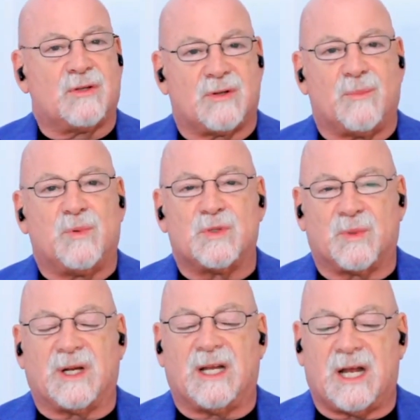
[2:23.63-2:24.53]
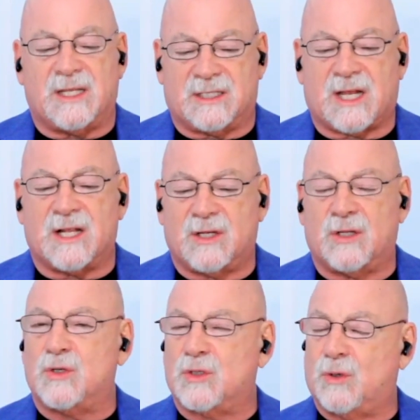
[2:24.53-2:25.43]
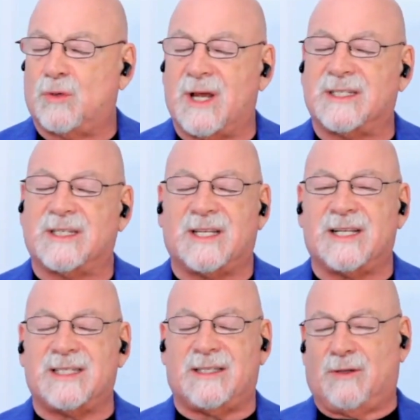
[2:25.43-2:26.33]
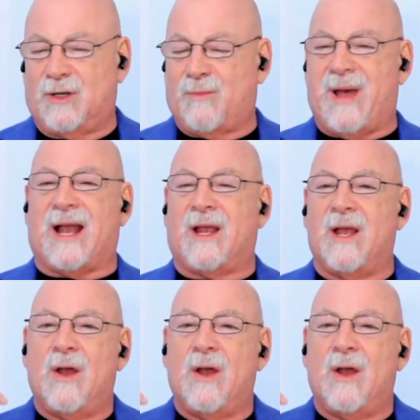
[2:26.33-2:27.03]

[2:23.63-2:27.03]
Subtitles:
Trump who's bringing on this constitutional crisis? Let's look back.